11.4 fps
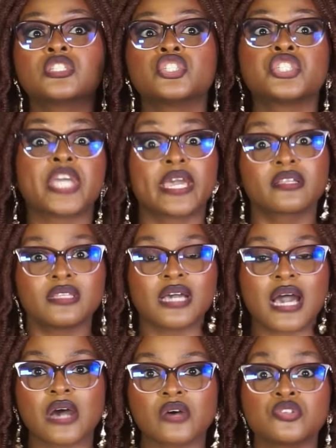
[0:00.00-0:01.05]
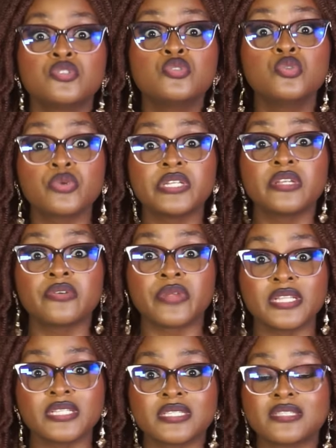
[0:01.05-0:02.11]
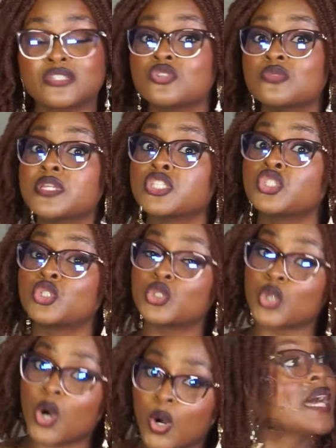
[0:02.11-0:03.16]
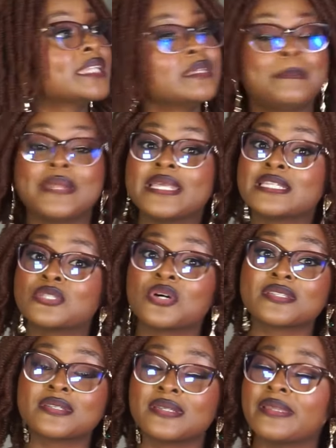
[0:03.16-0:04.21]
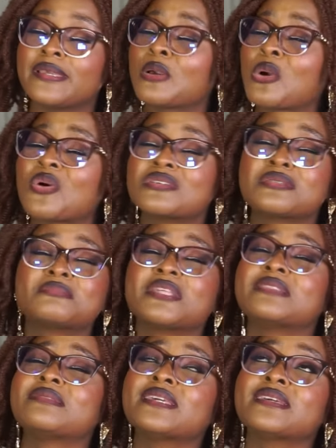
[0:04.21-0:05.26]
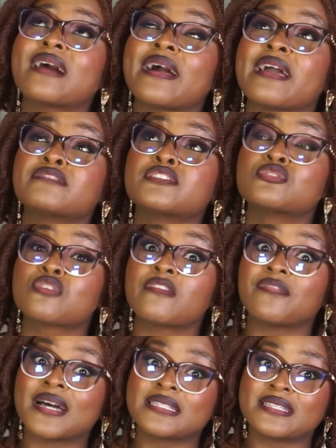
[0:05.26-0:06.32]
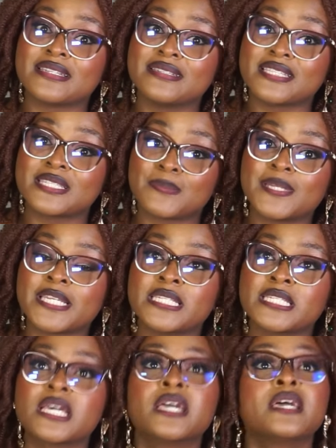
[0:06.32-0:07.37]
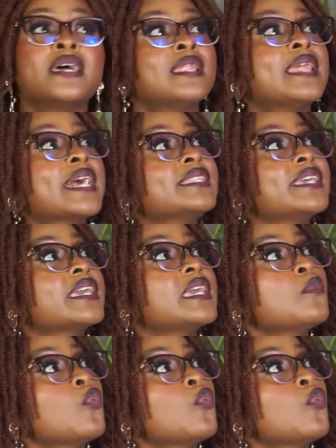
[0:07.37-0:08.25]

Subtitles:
check the house during the rainy season to be sure that the place doesn't leak, because the thing I have suffered in this place, like, they keep